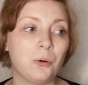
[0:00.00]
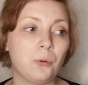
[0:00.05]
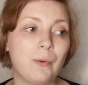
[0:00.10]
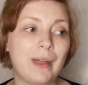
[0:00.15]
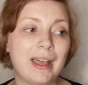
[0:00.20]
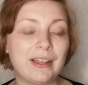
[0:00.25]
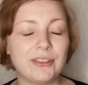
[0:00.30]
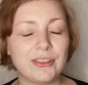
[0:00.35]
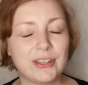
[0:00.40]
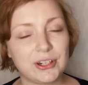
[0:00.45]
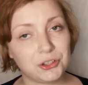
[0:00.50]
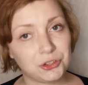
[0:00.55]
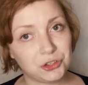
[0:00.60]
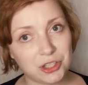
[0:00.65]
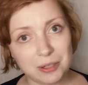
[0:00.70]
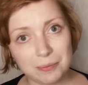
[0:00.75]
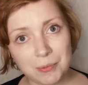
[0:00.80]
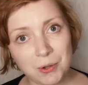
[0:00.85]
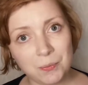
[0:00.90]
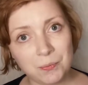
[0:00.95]
well their
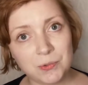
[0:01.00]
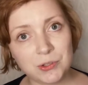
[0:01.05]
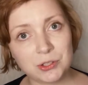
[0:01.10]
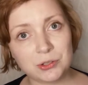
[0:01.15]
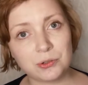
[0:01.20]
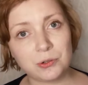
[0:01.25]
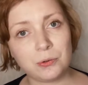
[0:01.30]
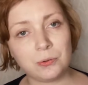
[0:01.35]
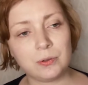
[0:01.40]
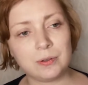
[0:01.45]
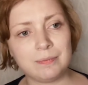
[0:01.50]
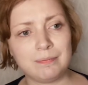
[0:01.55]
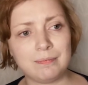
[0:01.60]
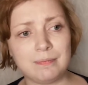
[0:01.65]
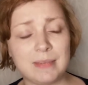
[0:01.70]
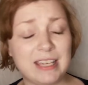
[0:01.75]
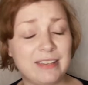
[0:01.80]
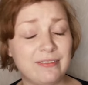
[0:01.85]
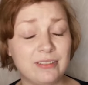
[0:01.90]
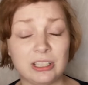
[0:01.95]
treatment was going,
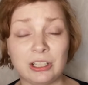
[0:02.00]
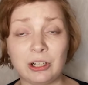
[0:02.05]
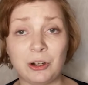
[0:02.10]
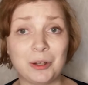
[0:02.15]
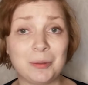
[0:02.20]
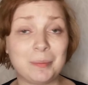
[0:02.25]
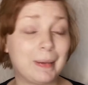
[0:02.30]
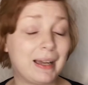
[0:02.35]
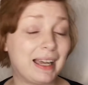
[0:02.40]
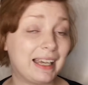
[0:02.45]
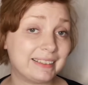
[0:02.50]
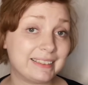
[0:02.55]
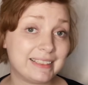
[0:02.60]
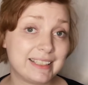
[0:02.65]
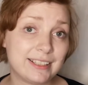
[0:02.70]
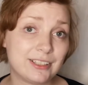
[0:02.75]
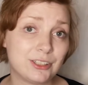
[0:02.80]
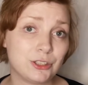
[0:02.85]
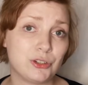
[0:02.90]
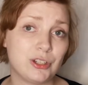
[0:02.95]
even how
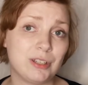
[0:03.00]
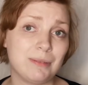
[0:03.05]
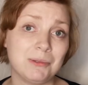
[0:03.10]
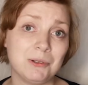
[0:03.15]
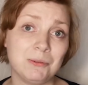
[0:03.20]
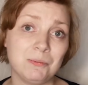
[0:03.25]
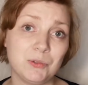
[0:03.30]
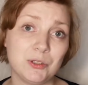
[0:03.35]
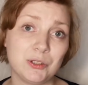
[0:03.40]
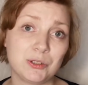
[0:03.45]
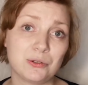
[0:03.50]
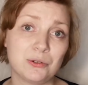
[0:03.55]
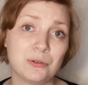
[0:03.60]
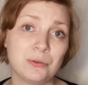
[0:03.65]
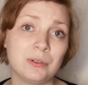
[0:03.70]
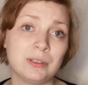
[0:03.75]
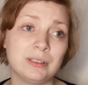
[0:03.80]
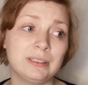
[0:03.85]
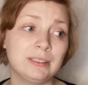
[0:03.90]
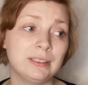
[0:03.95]
badly their treatment was
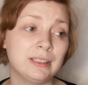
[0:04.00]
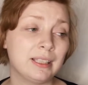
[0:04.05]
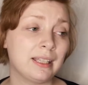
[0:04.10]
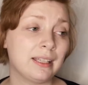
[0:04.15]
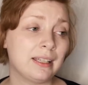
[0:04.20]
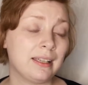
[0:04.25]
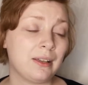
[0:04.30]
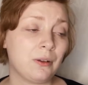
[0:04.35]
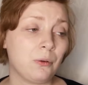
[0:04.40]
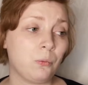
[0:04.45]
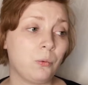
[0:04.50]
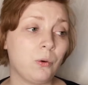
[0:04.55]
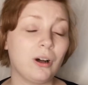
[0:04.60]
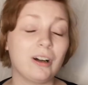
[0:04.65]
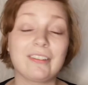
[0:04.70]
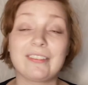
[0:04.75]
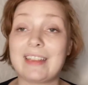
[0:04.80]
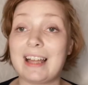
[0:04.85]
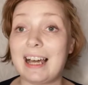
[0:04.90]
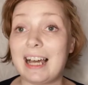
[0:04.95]
going.
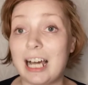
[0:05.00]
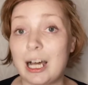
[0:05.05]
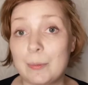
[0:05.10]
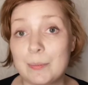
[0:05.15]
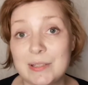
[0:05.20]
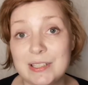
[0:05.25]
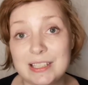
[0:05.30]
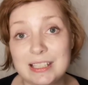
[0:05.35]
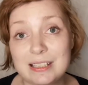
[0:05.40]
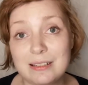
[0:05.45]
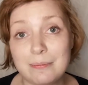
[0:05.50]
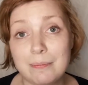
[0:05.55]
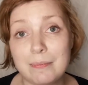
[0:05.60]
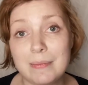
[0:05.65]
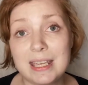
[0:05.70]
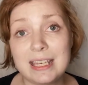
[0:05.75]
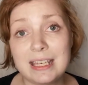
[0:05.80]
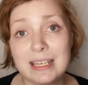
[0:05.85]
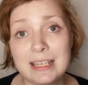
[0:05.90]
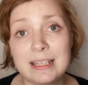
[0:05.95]
What if that happened to
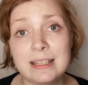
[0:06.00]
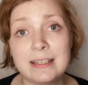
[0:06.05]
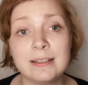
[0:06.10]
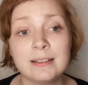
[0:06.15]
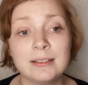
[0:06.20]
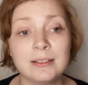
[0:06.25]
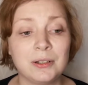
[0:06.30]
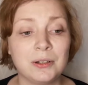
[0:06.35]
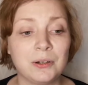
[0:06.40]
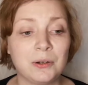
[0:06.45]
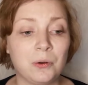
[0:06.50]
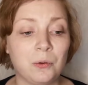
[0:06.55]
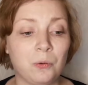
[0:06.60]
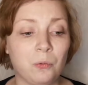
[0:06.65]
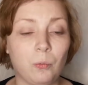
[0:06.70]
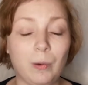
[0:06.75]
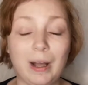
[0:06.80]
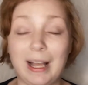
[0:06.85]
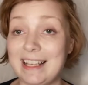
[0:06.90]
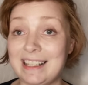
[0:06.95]
me?
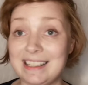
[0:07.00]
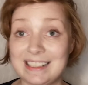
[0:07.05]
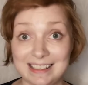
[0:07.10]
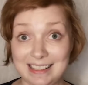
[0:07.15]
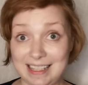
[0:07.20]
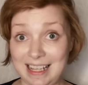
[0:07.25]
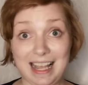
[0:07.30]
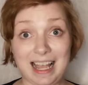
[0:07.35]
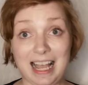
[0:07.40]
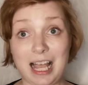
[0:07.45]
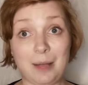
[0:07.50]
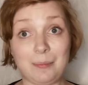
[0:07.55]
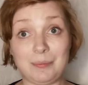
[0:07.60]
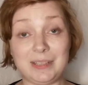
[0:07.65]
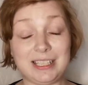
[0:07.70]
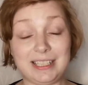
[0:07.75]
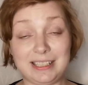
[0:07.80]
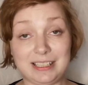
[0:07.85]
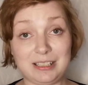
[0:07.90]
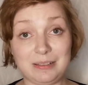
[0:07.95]
Why isn't that
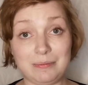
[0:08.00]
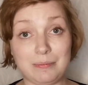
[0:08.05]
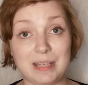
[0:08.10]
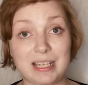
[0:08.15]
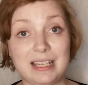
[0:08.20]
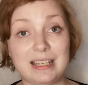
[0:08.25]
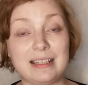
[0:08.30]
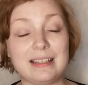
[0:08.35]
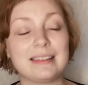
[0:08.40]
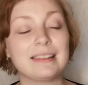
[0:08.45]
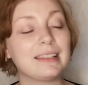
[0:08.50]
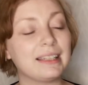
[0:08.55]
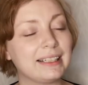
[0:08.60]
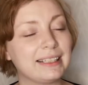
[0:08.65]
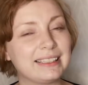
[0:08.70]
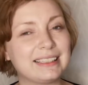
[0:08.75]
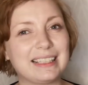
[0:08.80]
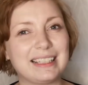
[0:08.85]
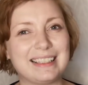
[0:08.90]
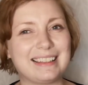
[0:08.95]
happening to me?
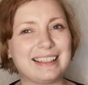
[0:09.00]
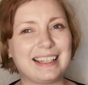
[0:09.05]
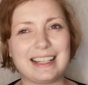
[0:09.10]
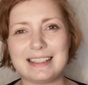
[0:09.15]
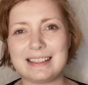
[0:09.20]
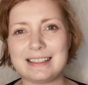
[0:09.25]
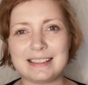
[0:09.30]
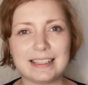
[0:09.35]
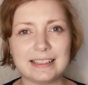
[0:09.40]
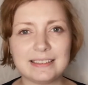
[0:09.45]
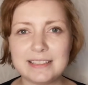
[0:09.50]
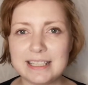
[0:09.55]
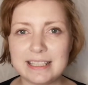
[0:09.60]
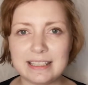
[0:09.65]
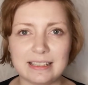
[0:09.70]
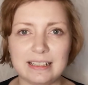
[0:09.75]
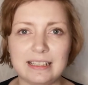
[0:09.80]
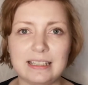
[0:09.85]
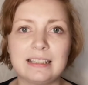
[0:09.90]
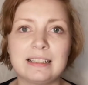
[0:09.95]
Things like that, silly
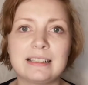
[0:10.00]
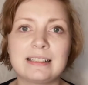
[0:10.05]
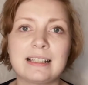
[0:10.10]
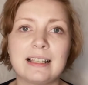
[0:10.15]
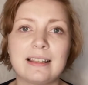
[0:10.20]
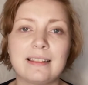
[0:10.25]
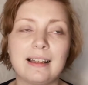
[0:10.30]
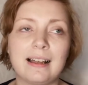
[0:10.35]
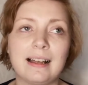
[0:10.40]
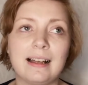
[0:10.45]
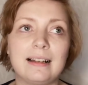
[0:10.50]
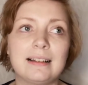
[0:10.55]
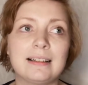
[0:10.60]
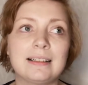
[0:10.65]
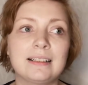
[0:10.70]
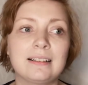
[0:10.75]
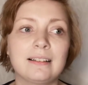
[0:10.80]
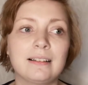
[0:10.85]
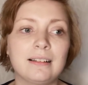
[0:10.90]
things that,